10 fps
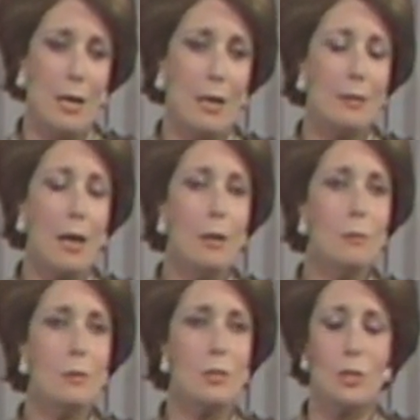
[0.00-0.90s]
And I
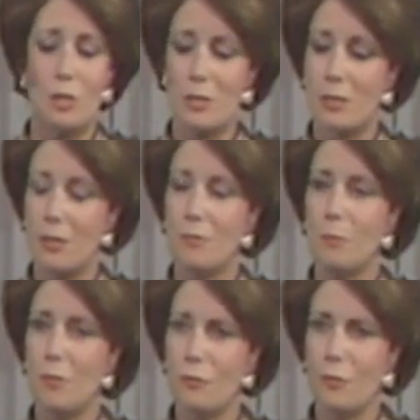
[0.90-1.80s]
was just,
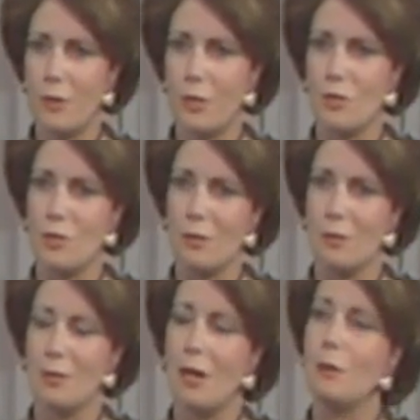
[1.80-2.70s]
even before
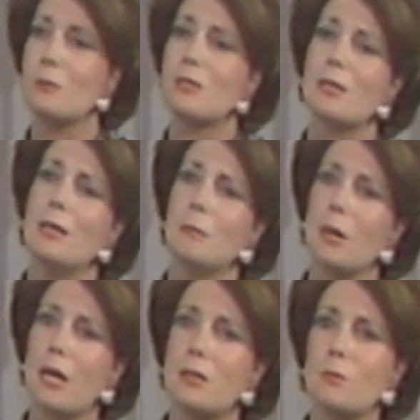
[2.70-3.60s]
reaching, I was telling
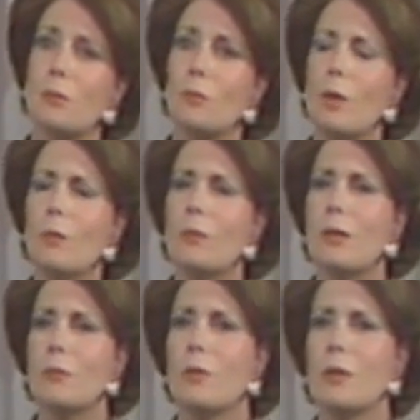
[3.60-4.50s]
my husband, why
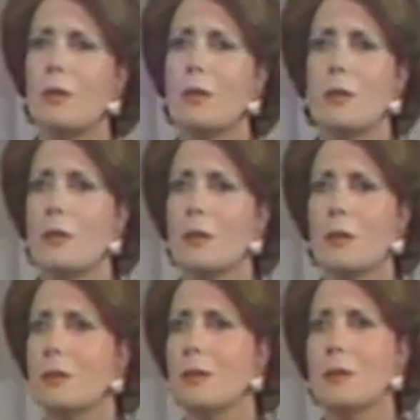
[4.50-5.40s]
were
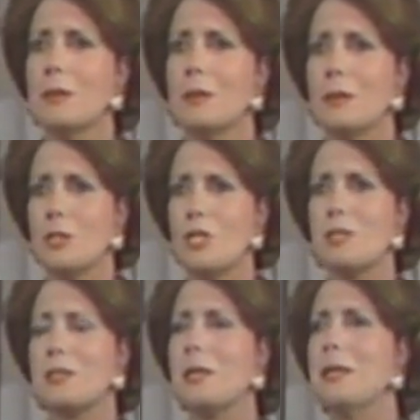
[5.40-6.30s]
we
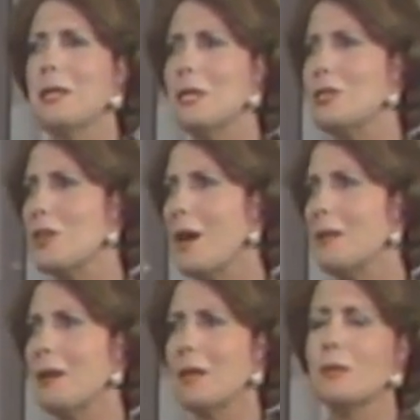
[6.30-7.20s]
just killing each
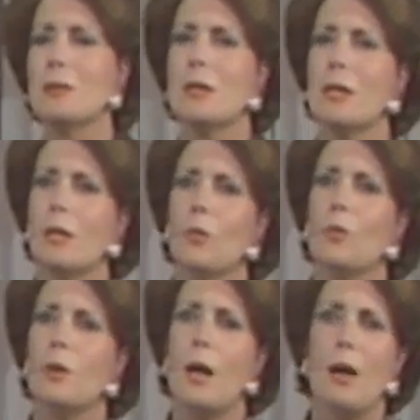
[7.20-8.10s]
other and
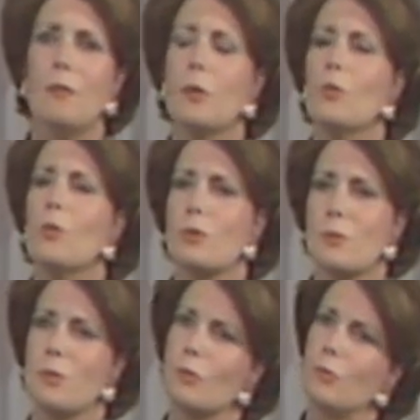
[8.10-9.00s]
having wars
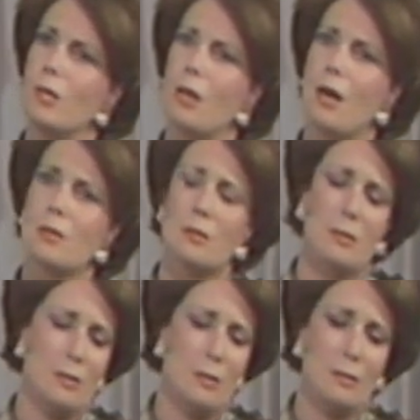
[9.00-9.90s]
between
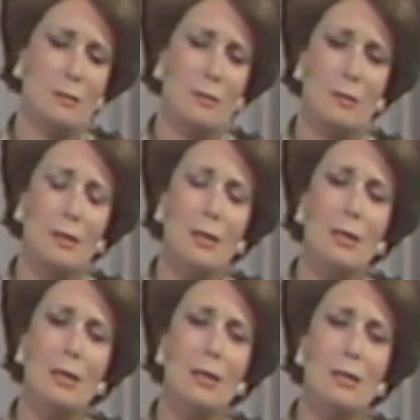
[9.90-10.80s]
us? And
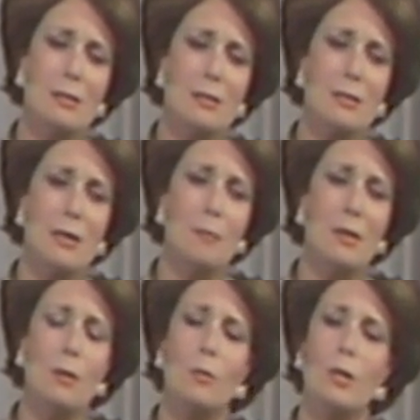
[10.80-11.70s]
really, it's
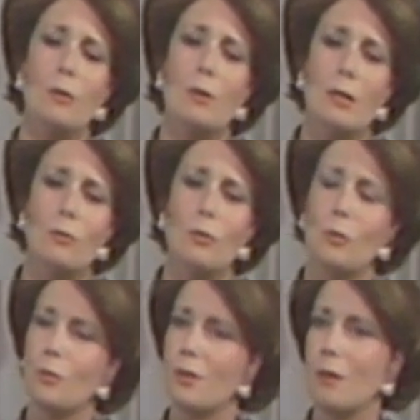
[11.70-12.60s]
something when you get to
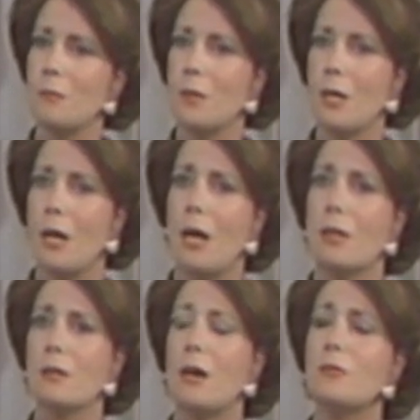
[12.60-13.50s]
know them,
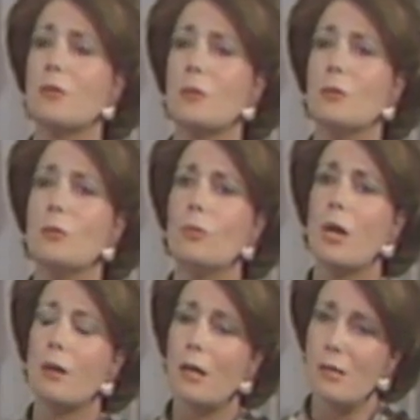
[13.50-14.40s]
and after all, we
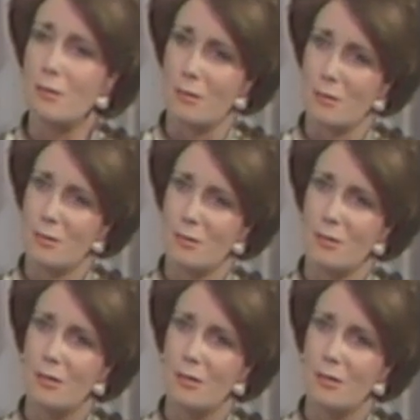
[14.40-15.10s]
are cousins.